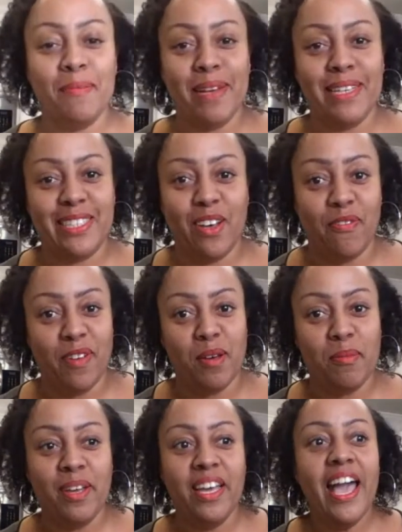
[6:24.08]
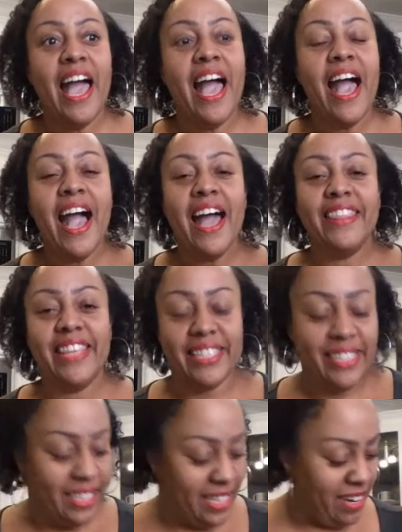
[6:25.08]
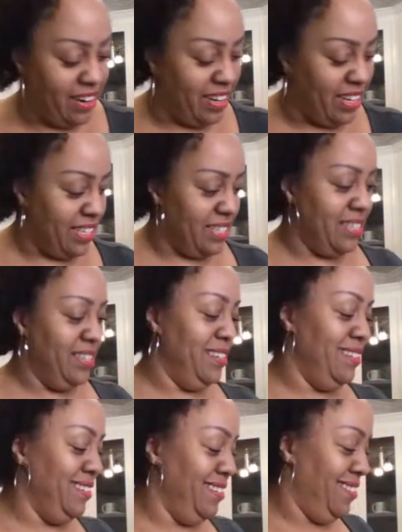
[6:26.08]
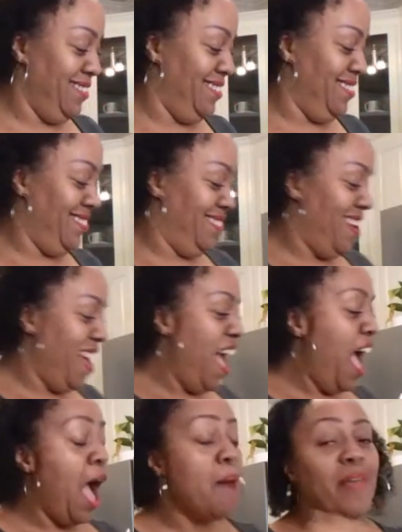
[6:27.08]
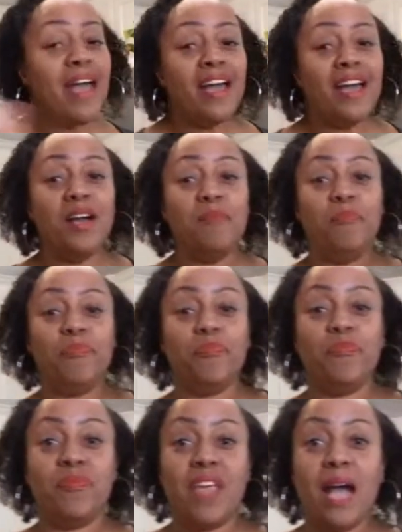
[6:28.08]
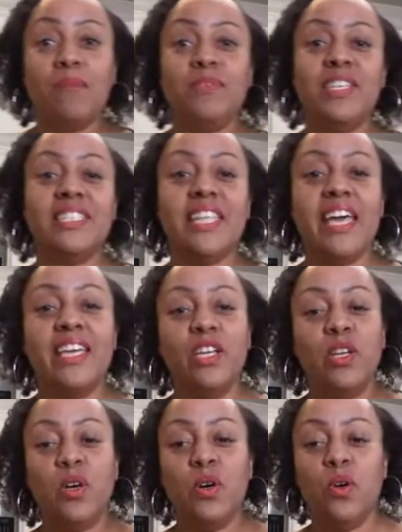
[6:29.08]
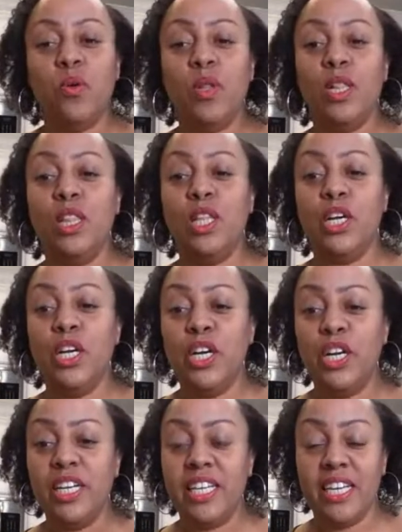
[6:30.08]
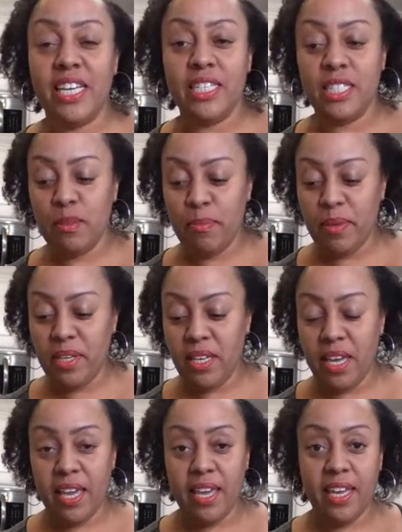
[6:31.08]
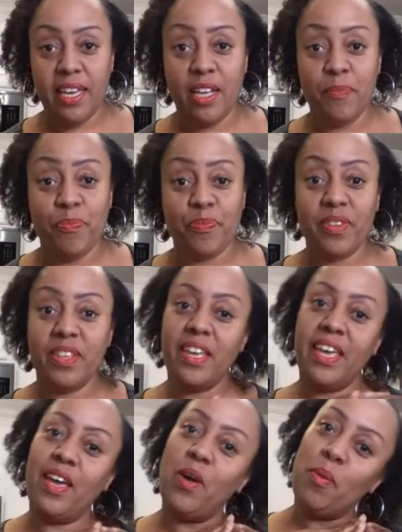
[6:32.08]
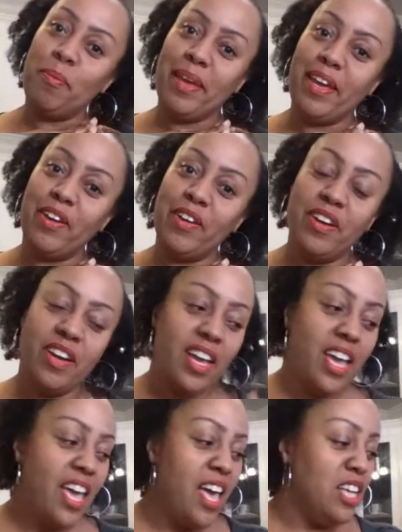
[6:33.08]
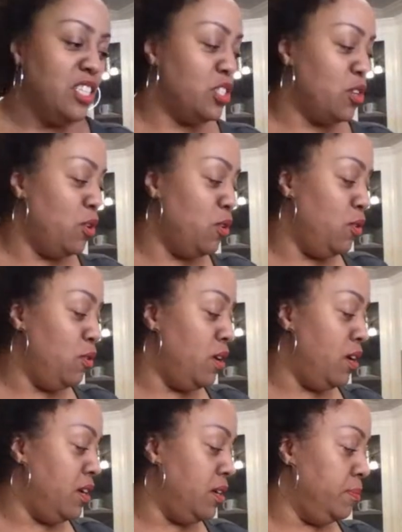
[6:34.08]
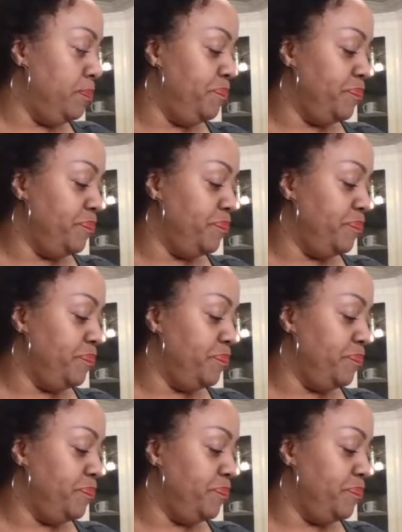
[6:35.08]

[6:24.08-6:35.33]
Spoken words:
Now I'm cracking myself up. That's hilarious. I'm just like, you know, learning to be a homemaker. So I'm